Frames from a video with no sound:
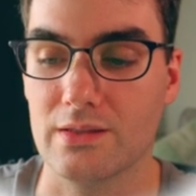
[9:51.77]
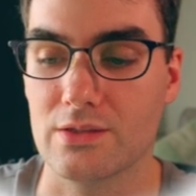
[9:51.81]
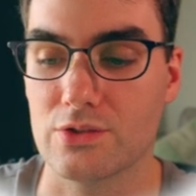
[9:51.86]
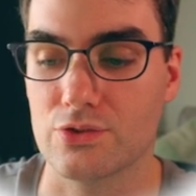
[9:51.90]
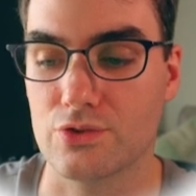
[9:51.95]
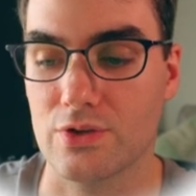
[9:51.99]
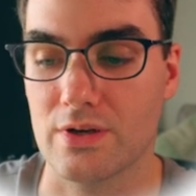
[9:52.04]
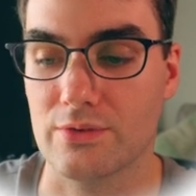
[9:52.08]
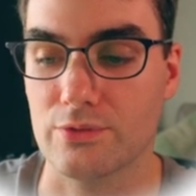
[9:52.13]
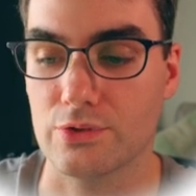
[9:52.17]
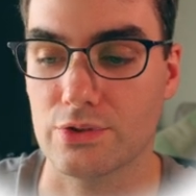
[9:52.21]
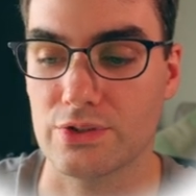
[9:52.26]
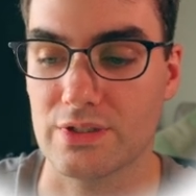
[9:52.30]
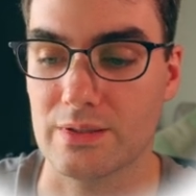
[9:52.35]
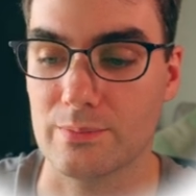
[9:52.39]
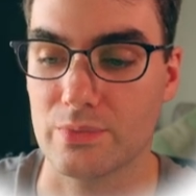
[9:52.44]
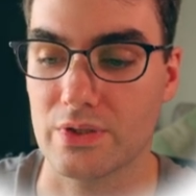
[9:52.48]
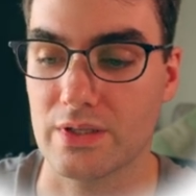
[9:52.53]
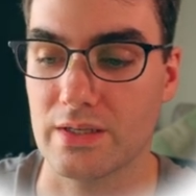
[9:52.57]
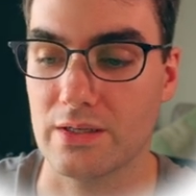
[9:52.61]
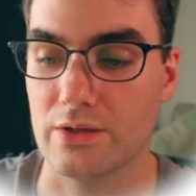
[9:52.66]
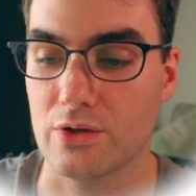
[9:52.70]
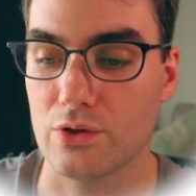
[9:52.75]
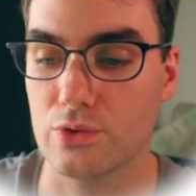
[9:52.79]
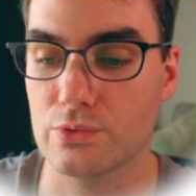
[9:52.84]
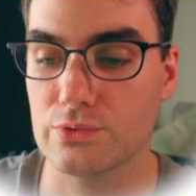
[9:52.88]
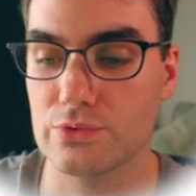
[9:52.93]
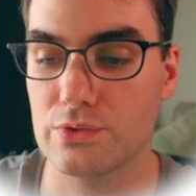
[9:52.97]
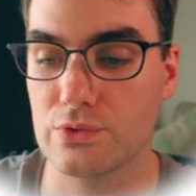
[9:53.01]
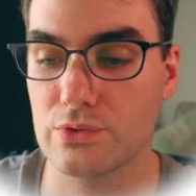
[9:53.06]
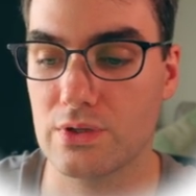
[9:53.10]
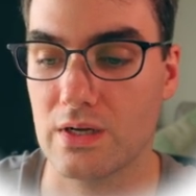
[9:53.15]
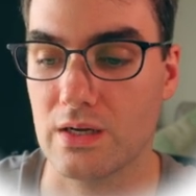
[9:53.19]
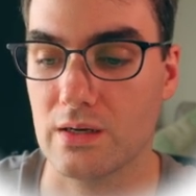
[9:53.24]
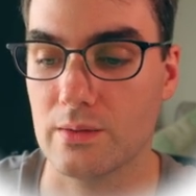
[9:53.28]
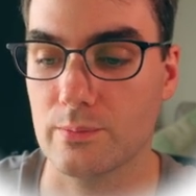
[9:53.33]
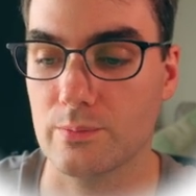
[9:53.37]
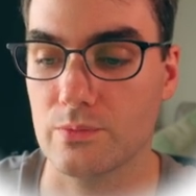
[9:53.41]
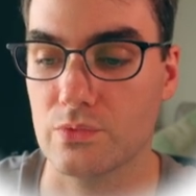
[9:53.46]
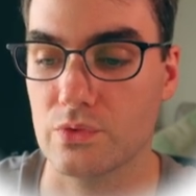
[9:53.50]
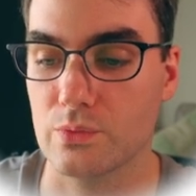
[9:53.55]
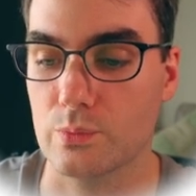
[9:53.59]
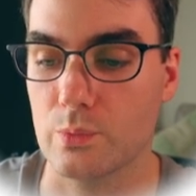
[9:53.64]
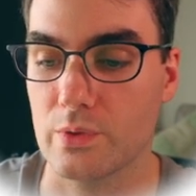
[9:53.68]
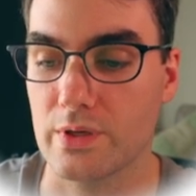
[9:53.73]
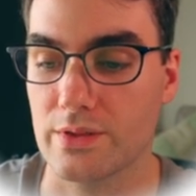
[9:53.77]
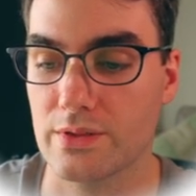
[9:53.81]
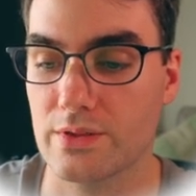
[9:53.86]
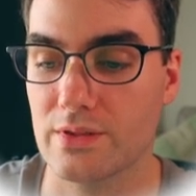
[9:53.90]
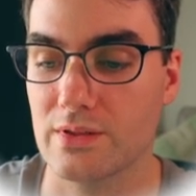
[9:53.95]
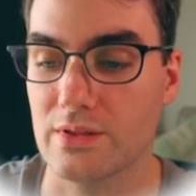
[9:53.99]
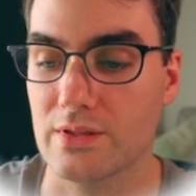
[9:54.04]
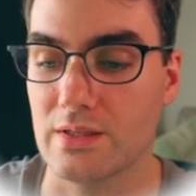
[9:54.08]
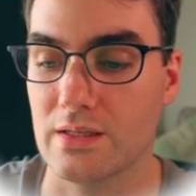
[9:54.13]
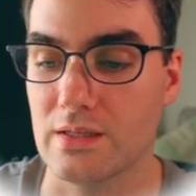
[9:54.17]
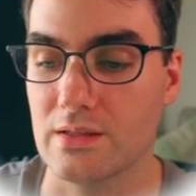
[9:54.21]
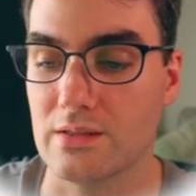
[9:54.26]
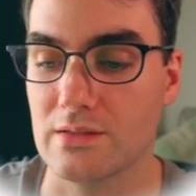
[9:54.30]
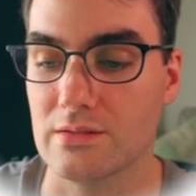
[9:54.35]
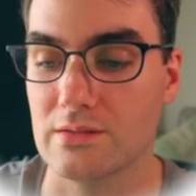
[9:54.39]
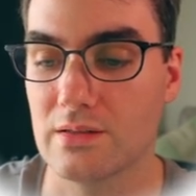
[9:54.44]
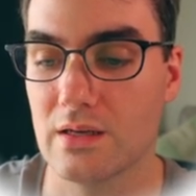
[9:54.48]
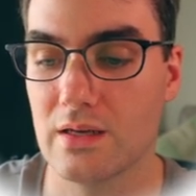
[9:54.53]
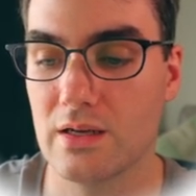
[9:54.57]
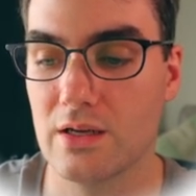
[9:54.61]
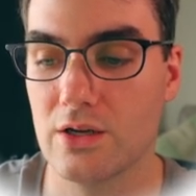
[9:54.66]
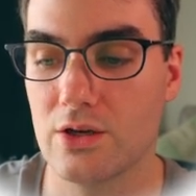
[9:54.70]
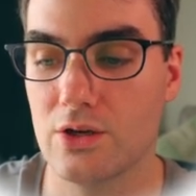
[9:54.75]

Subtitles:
this travel template also comes with these